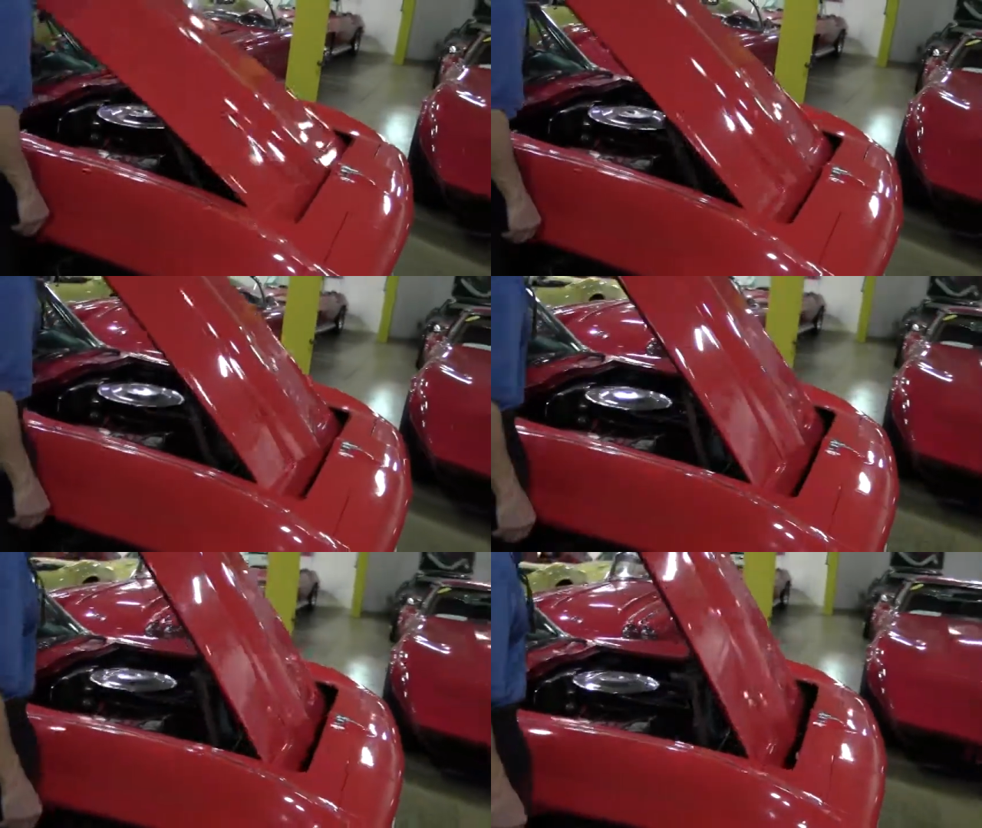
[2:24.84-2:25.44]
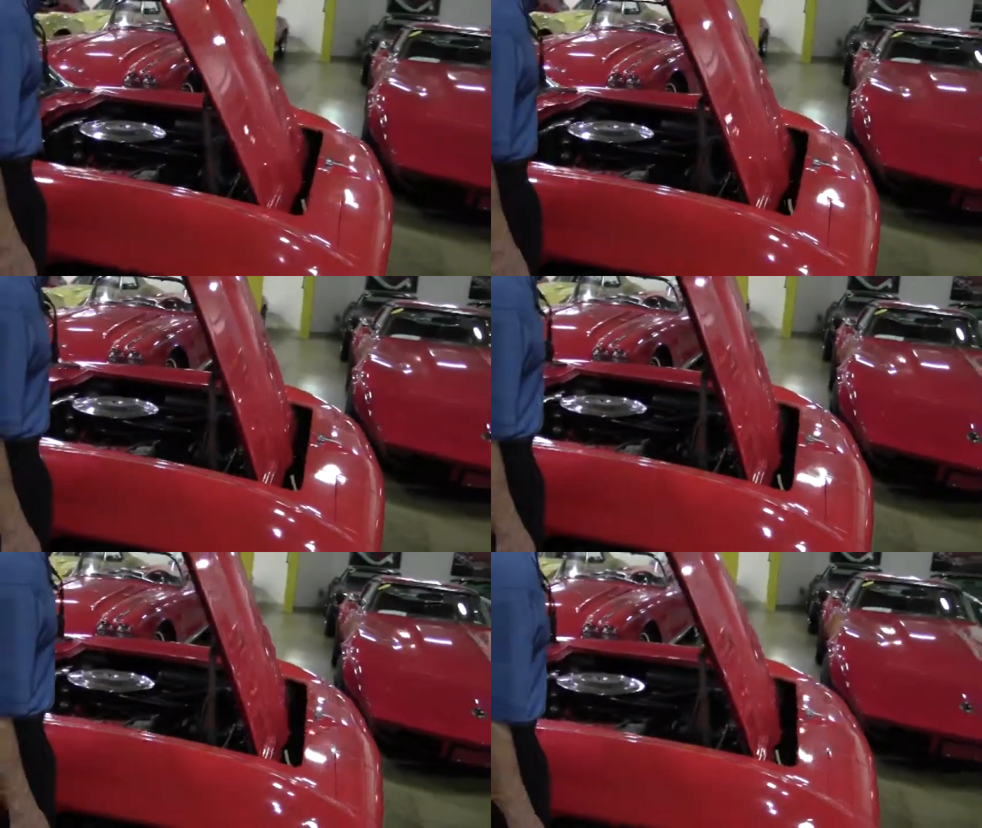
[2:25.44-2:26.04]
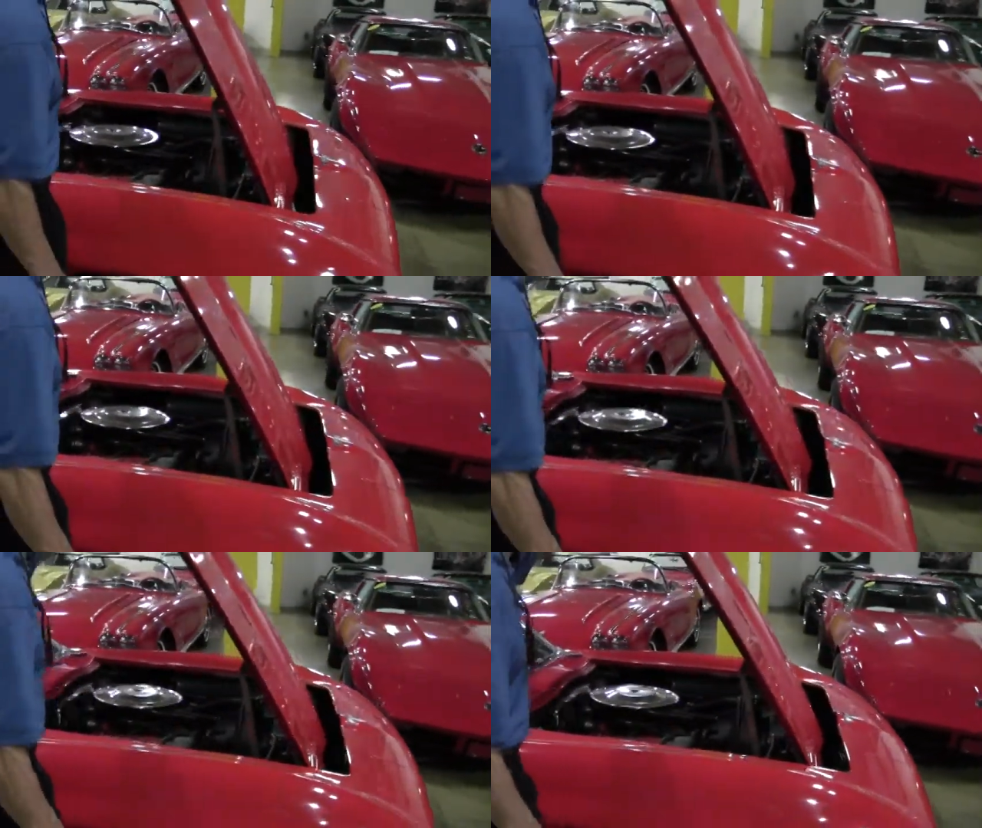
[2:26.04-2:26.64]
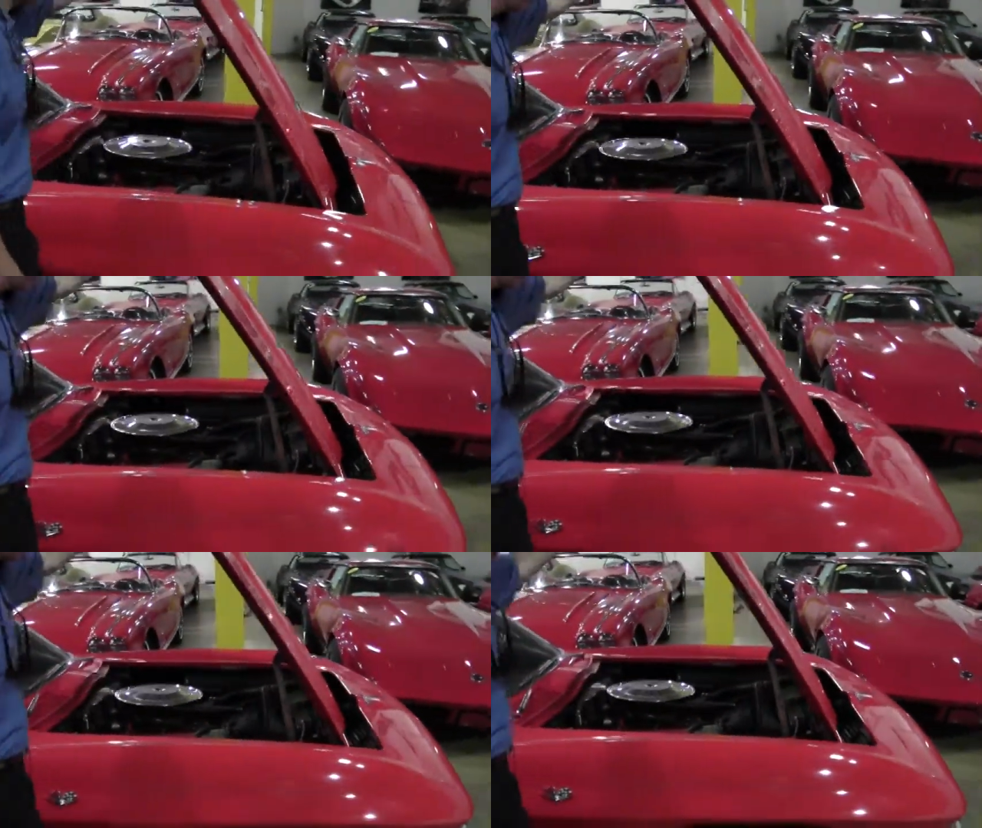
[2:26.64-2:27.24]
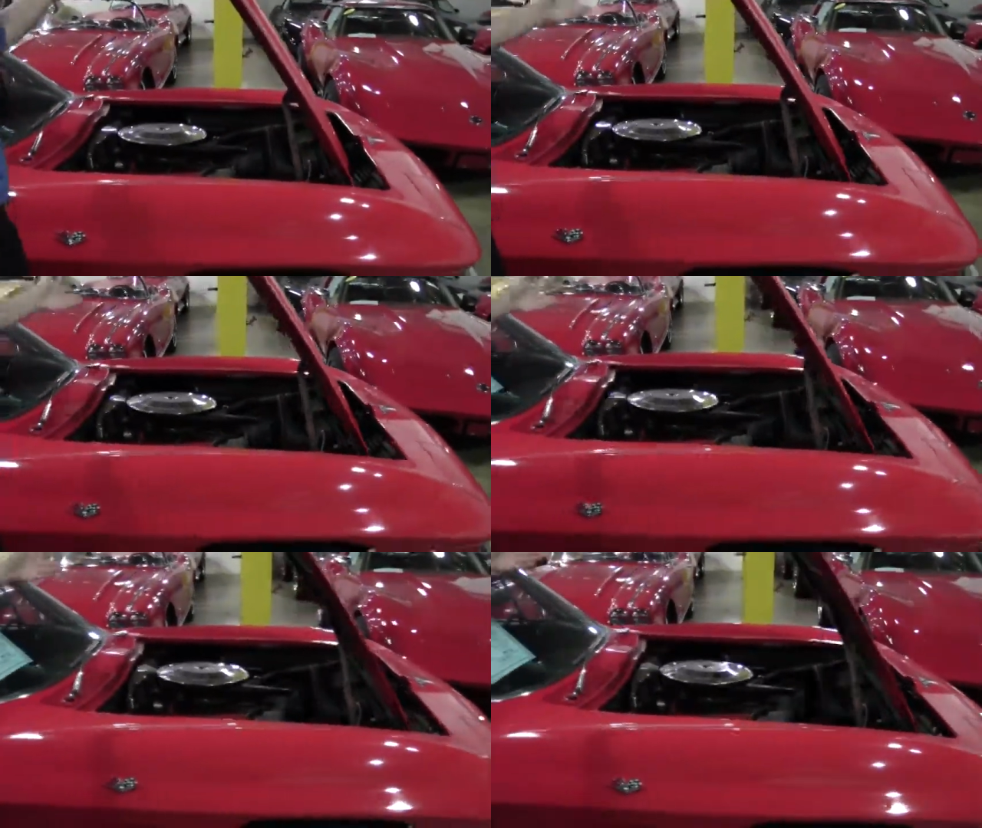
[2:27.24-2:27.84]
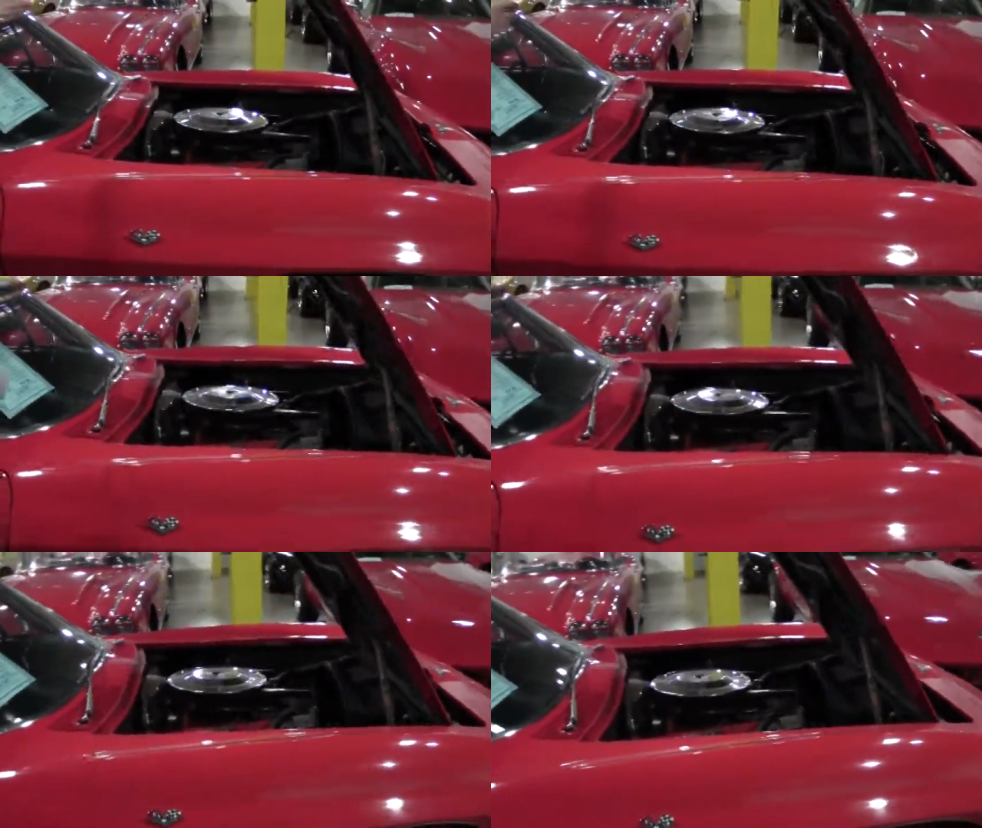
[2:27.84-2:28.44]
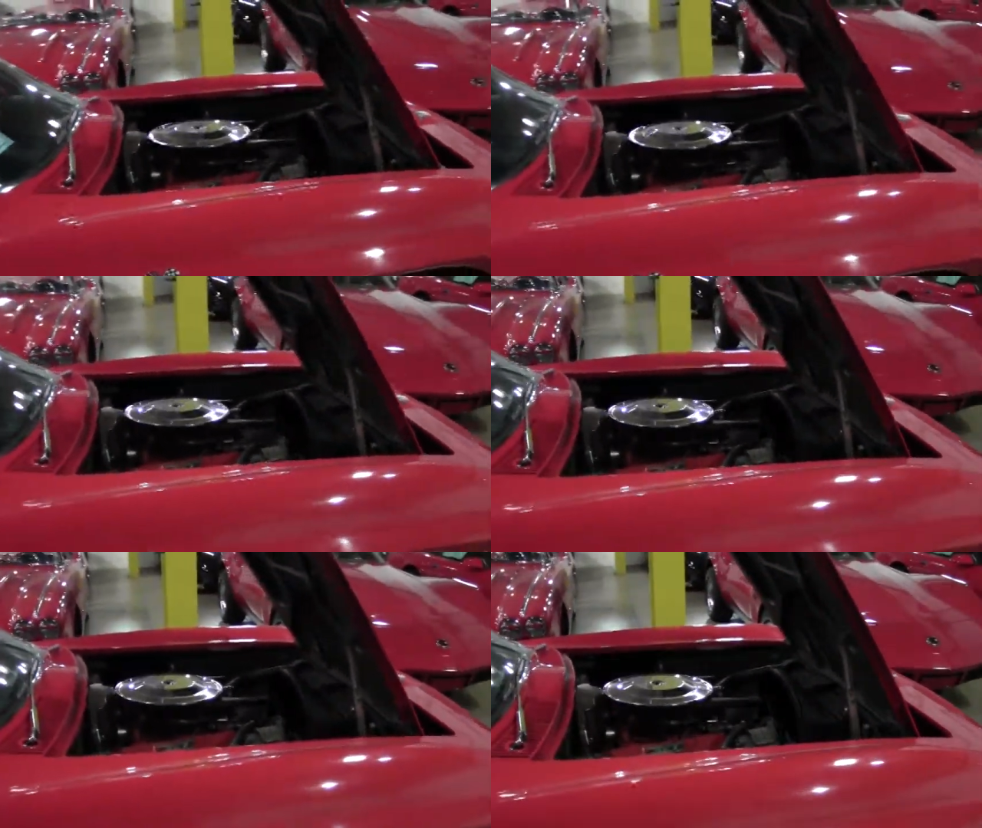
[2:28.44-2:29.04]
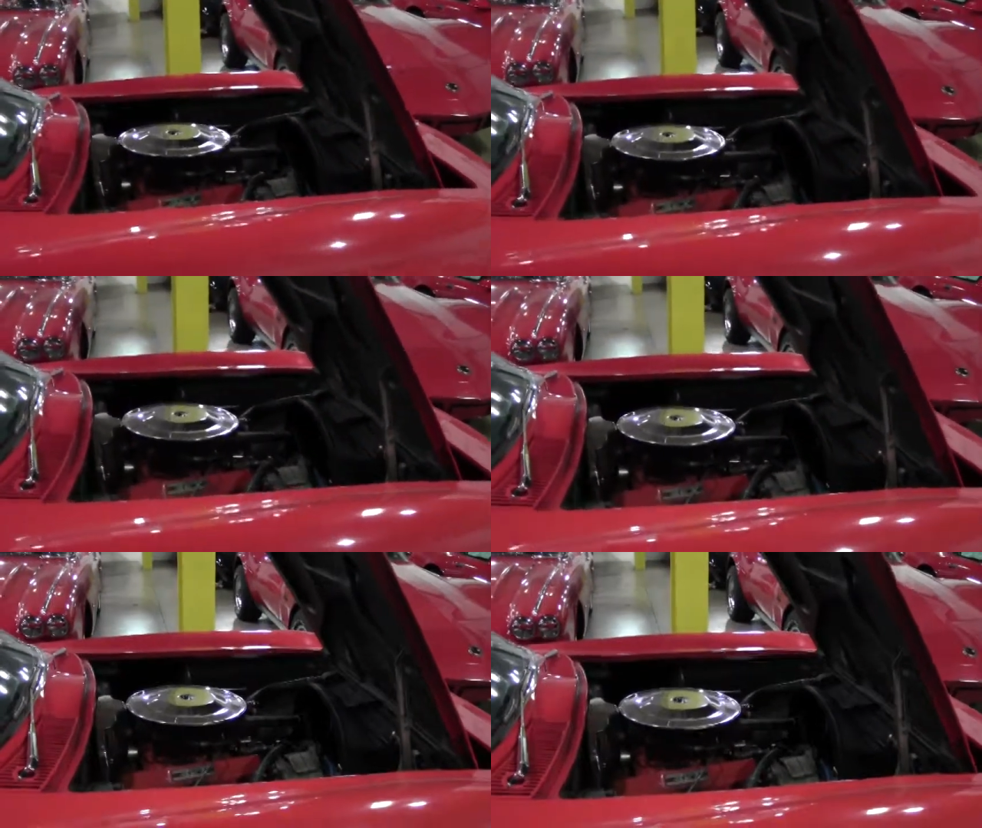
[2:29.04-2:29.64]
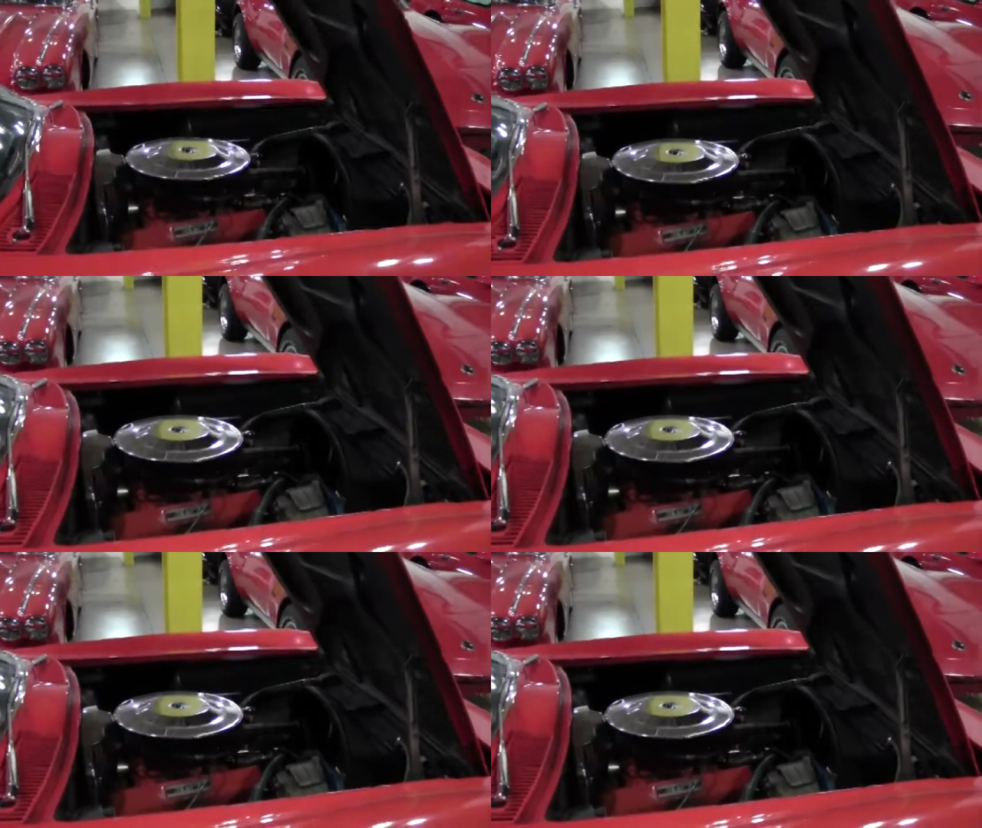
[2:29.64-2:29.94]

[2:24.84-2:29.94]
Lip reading: (no speaker visible)